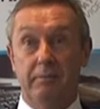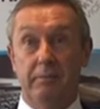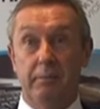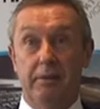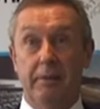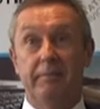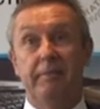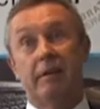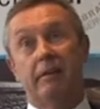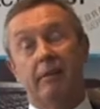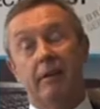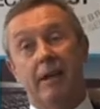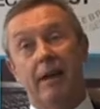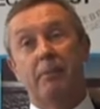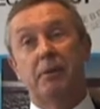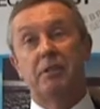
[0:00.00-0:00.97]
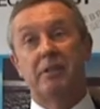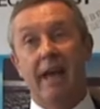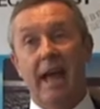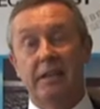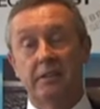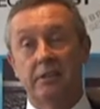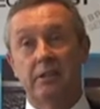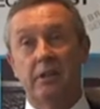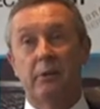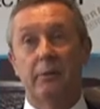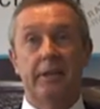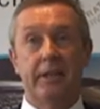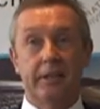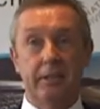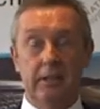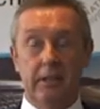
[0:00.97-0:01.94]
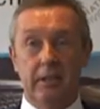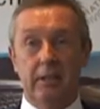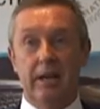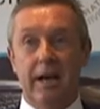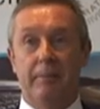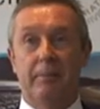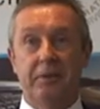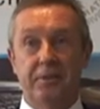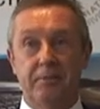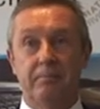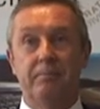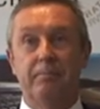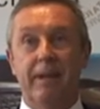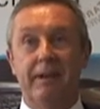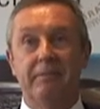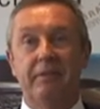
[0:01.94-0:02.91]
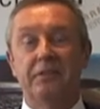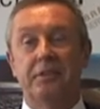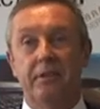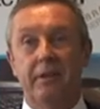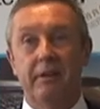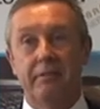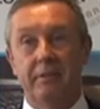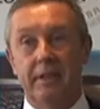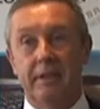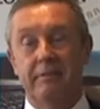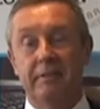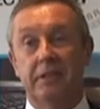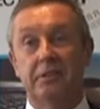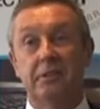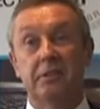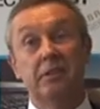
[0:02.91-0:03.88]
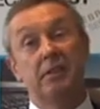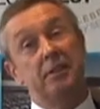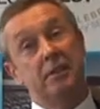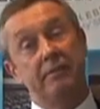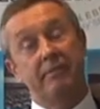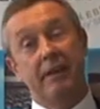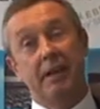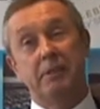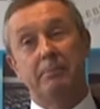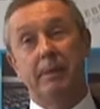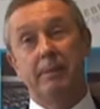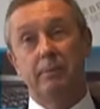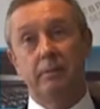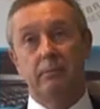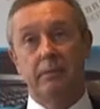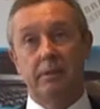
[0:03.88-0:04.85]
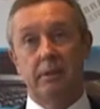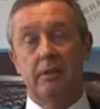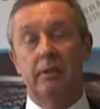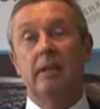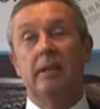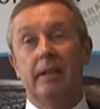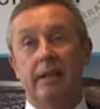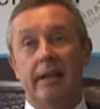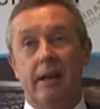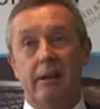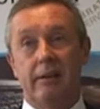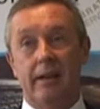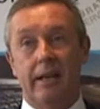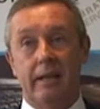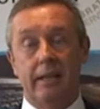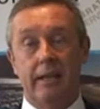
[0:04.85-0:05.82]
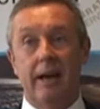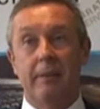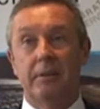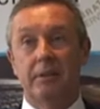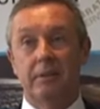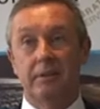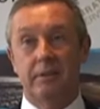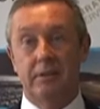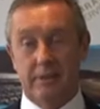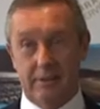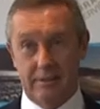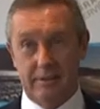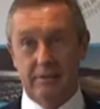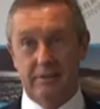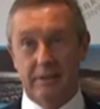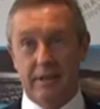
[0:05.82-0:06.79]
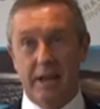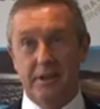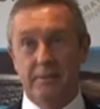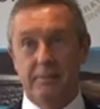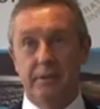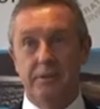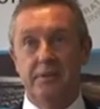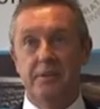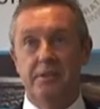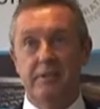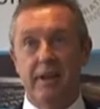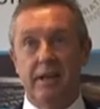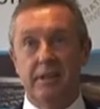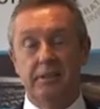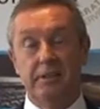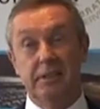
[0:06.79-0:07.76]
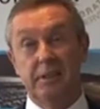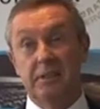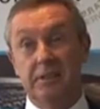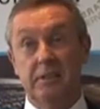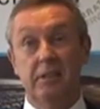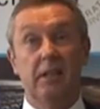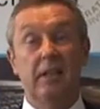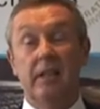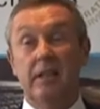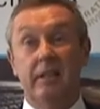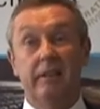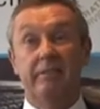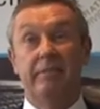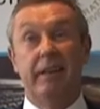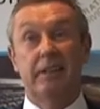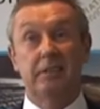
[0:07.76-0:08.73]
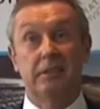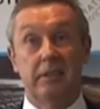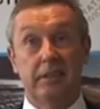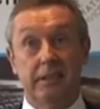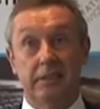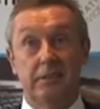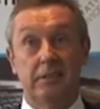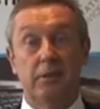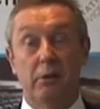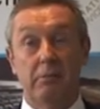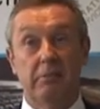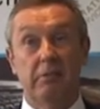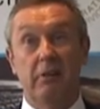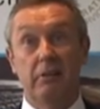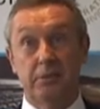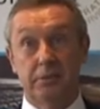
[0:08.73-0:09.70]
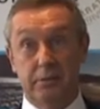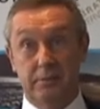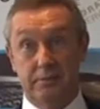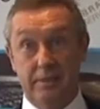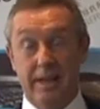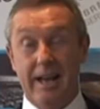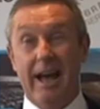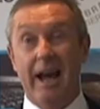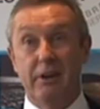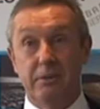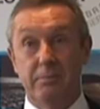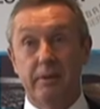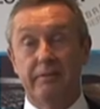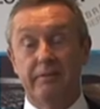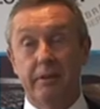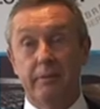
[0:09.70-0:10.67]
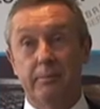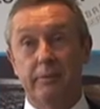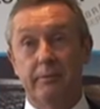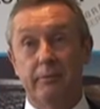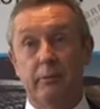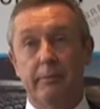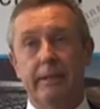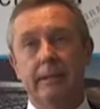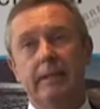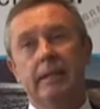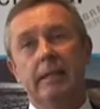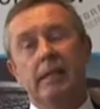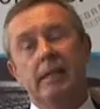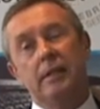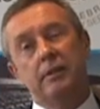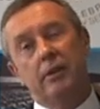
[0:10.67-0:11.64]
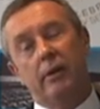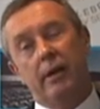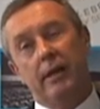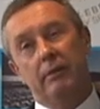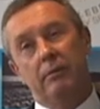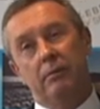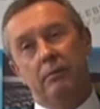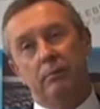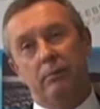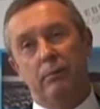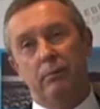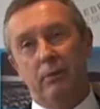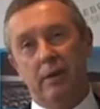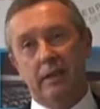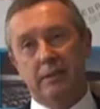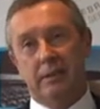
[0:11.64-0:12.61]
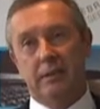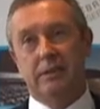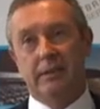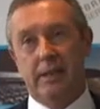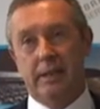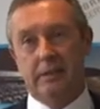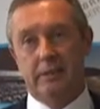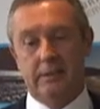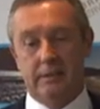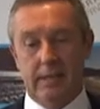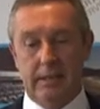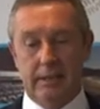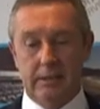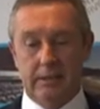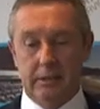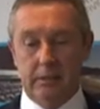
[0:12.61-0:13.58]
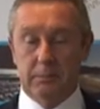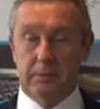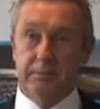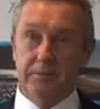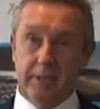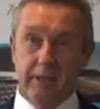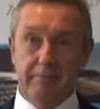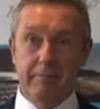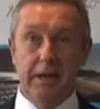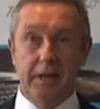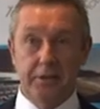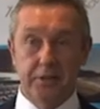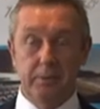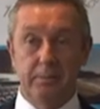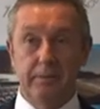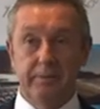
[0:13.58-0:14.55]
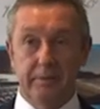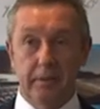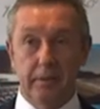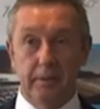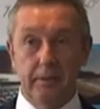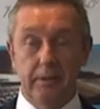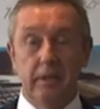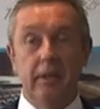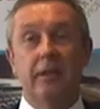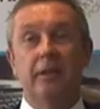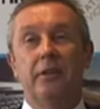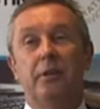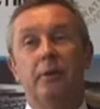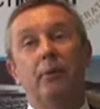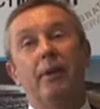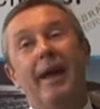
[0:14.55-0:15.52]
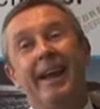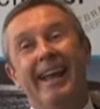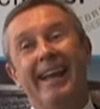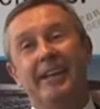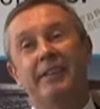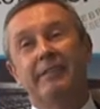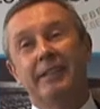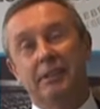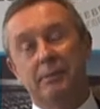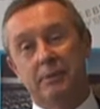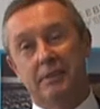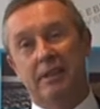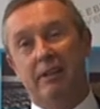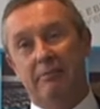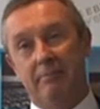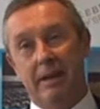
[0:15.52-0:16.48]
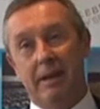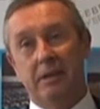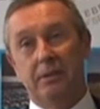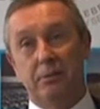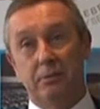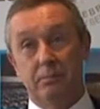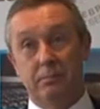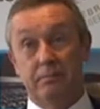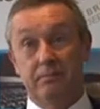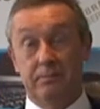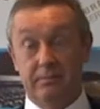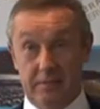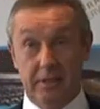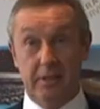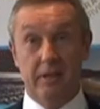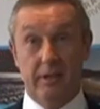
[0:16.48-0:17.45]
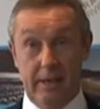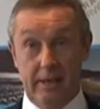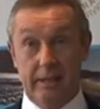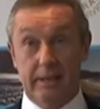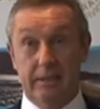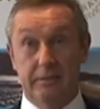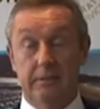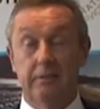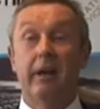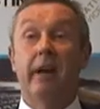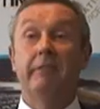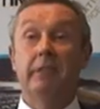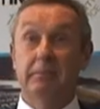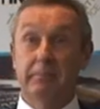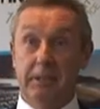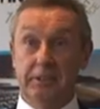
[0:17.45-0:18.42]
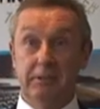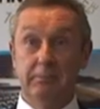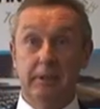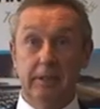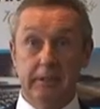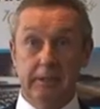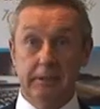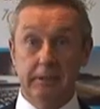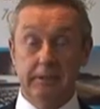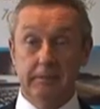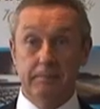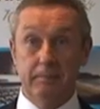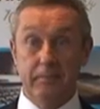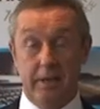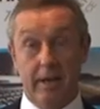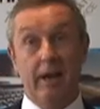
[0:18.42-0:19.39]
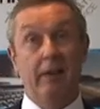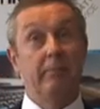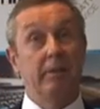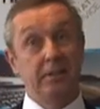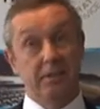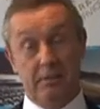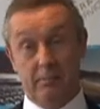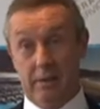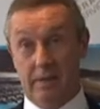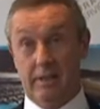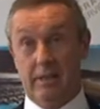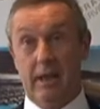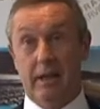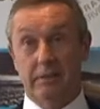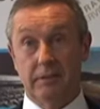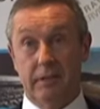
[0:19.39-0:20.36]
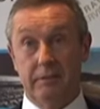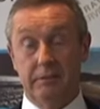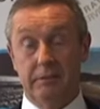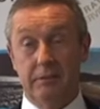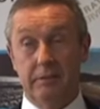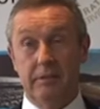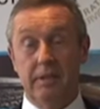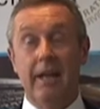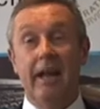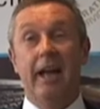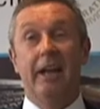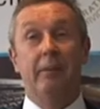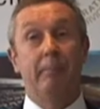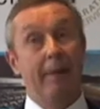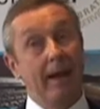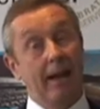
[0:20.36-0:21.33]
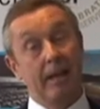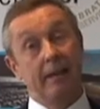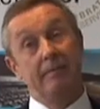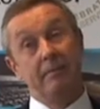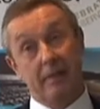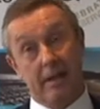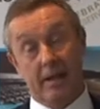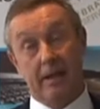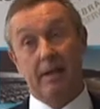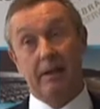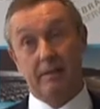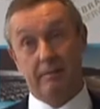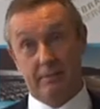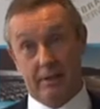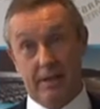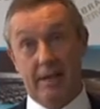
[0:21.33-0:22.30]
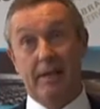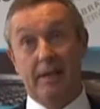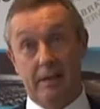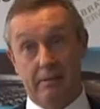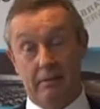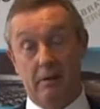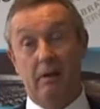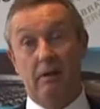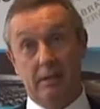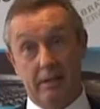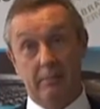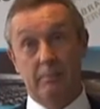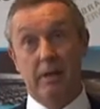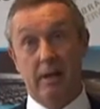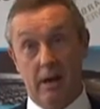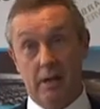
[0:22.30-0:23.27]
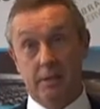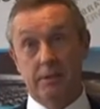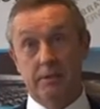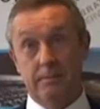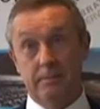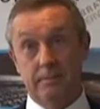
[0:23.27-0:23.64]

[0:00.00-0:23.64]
before they figure out how much tax is owing, how much benefits are there for the investors. And this affects people when they're calculating how much their contribution strategies. It affects, I guess, the overall sort of how is my fund performing. So what I suggest is that in terms of self-managed super fund, do not enter into a self-managed super fund lightly. There are responsibilities. They are administered by the tax office, and the penalty for getting it wrong can be large.